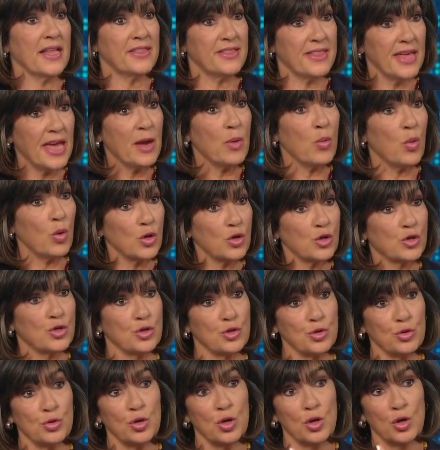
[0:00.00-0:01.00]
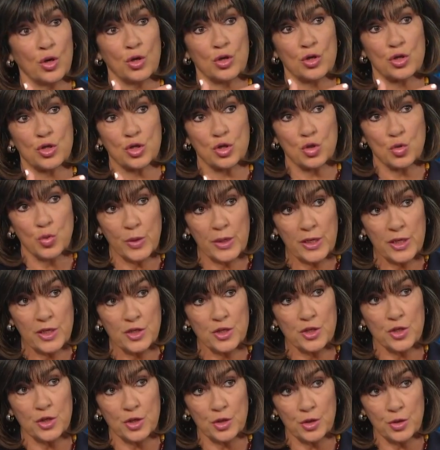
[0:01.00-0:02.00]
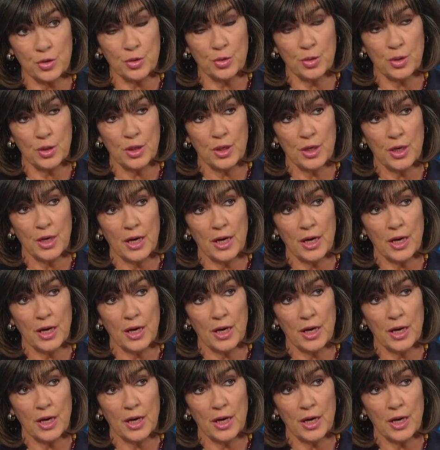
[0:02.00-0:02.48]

They want to squeeze you,